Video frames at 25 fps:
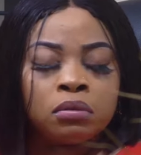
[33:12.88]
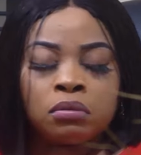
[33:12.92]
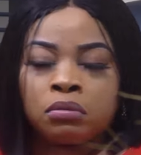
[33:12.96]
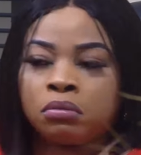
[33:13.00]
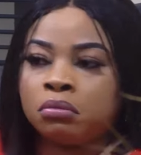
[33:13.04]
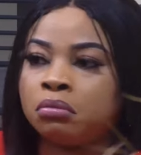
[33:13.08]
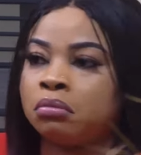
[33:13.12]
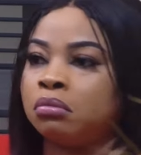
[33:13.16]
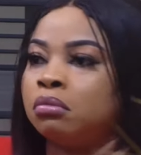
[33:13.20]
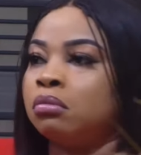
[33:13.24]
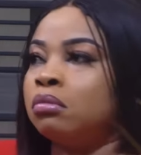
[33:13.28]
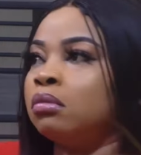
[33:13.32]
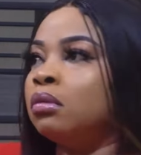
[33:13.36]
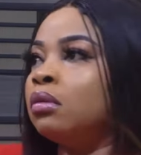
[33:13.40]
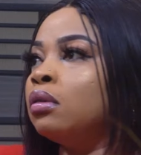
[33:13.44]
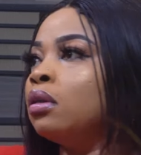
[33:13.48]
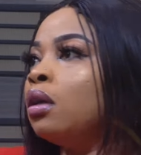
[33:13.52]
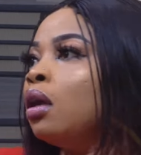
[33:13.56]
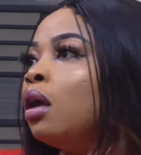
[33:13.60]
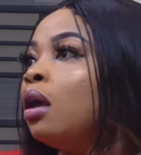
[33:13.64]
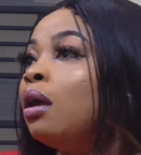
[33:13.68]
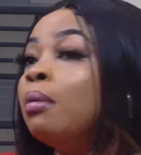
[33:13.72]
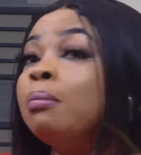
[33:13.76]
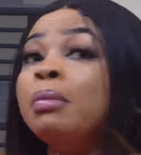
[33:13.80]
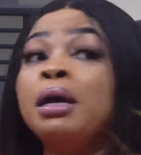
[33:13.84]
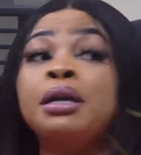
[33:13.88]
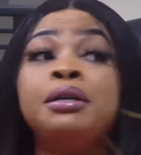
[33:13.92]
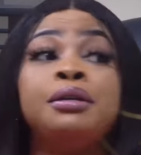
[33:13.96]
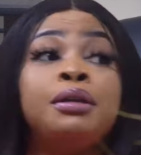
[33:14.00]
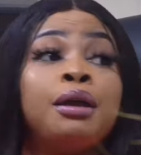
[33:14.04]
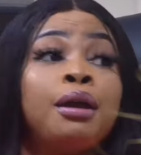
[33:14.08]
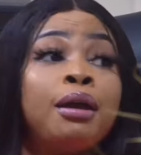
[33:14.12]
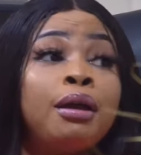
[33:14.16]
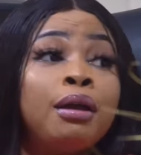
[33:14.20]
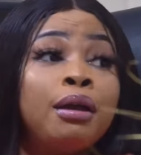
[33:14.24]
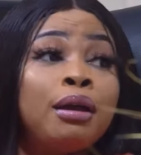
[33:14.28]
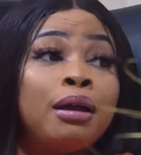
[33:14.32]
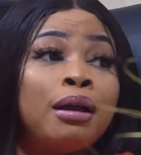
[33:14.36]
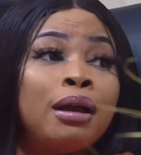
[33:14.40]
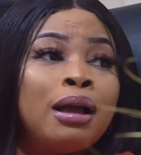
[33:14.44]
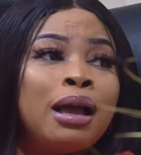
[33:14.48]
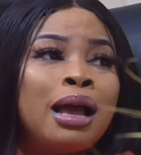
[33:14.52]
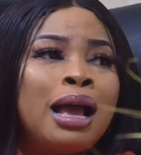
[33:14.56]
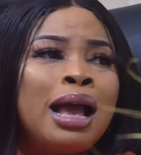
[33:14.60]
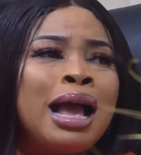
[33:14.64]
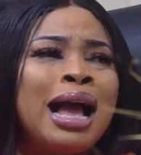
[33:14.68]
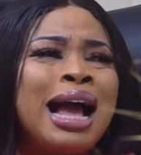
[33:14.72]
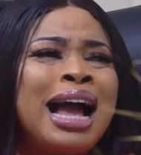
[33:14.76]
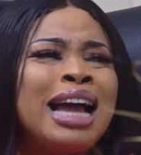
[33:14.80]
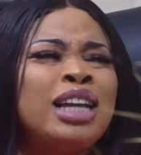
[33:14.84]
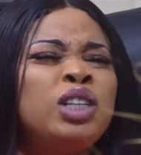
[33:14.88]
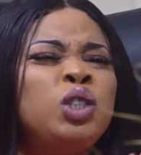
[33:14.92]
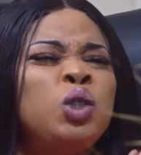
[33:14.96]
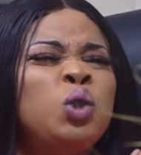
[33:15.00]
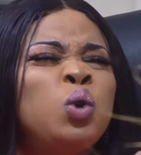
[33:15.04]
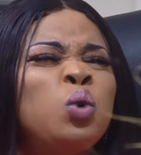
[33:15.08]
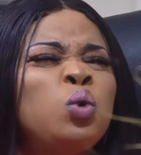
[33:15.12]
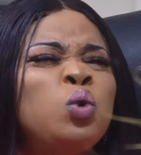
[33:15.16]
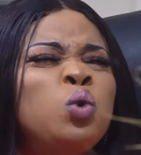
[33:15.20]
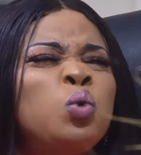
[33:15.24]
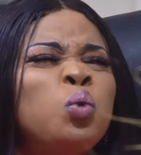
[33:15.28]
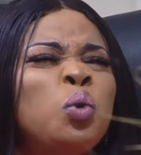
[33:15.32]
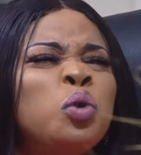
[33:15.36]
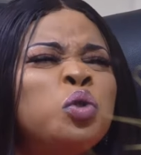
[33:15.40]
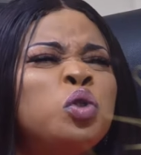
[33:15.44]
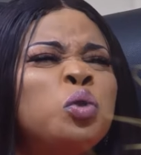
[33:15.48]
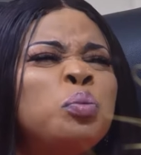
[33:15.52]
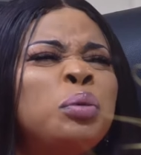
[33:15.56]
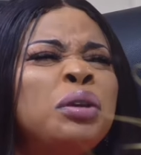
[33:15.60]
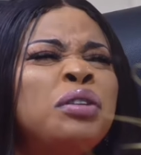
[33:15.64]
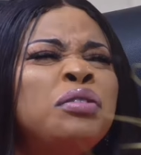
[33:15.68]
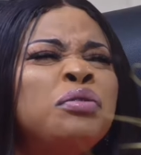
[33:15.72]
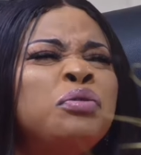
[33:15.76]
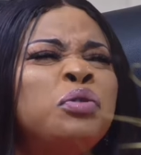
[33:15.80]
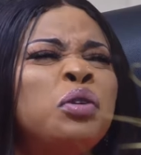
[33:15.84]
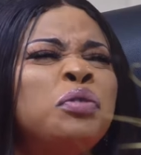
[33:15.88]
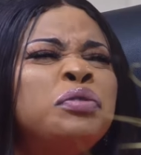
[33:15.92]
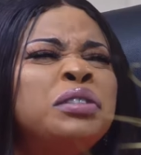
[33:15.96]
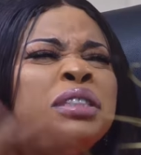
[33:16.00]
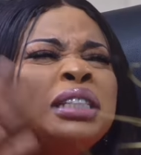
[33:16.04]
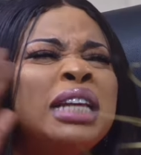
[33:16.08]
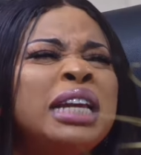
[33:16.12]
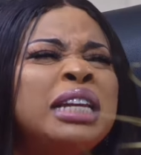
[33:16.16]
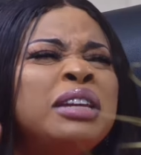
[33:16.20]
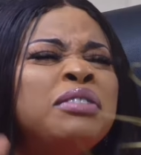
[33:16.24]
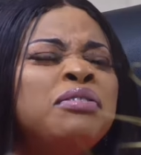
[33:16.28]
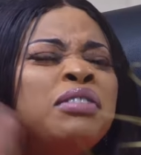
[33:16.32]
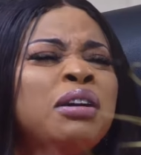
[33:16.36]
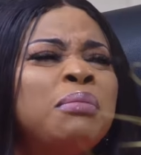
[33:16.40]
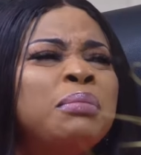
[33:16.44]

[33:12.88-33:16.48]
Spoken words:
her. My dear, I don't want to be involved in any